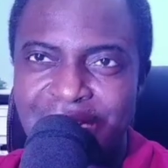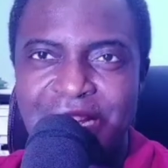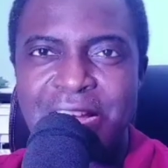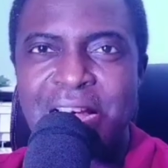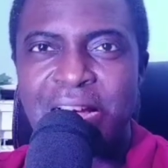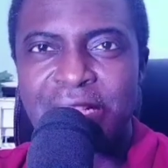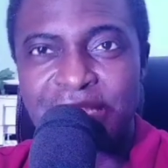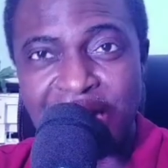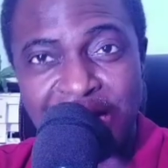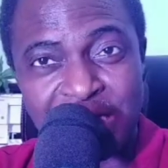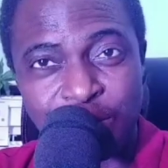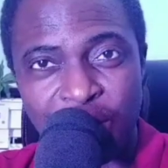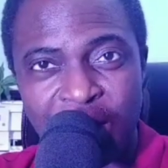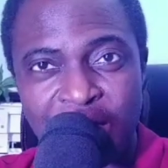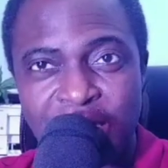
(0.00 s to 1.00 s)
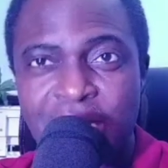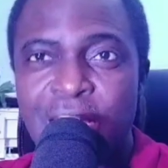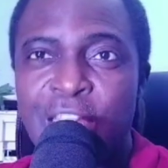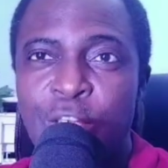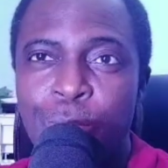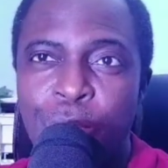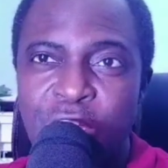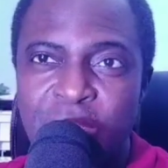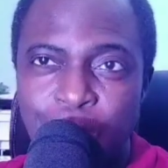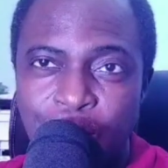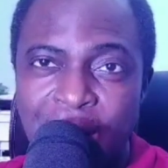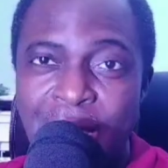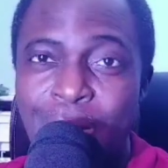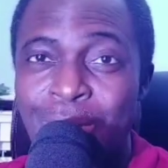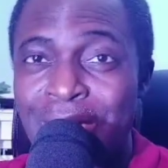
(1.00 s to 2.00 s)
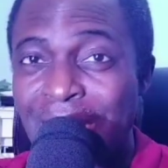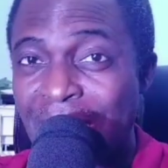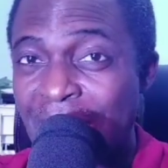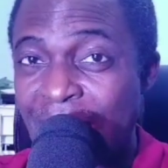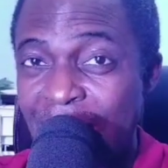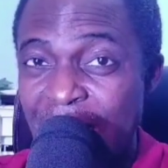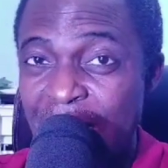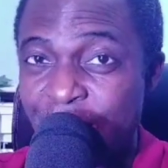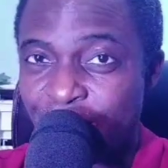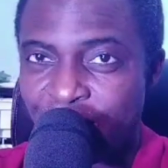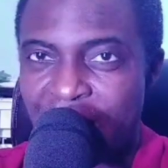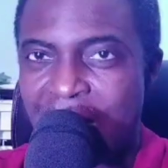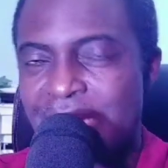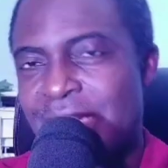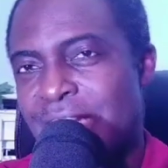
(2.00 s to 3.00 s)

that means you must play on key E flat.